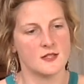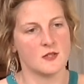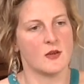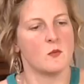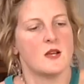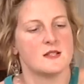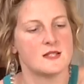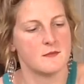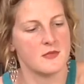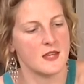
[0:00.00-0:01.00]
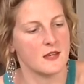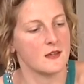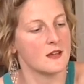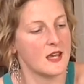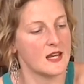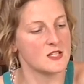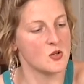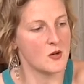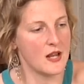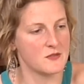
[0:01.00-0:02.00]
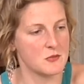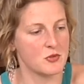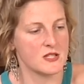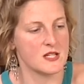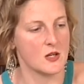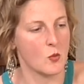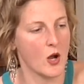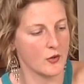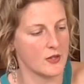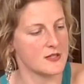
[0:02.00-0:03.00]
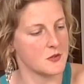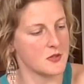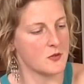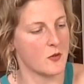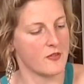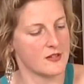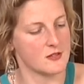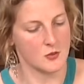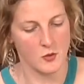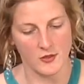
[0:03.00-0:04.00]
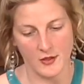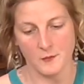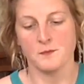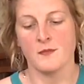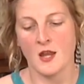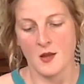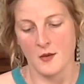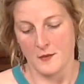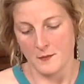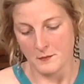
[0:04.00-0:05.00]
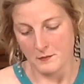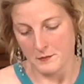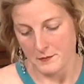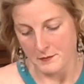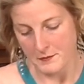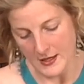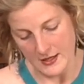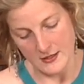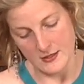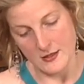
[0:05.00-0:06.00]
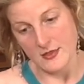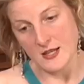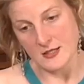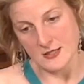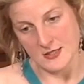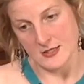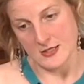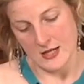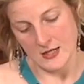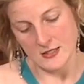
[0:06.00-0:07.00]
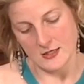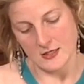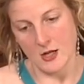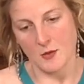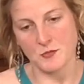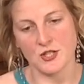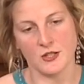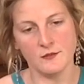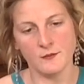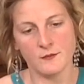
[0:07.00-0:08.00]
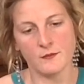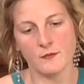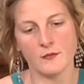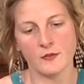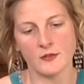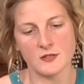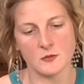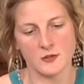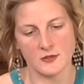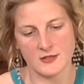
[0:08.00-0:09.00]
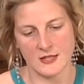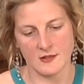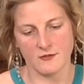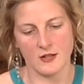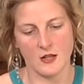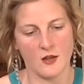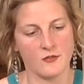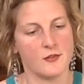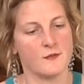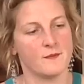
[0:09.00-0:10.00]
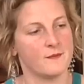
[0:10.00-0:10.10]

So I want something, and I don't want to have to put a ton of water in, so I don't know if that's going to work there. But this is an excellent option. This one looks like it fell off.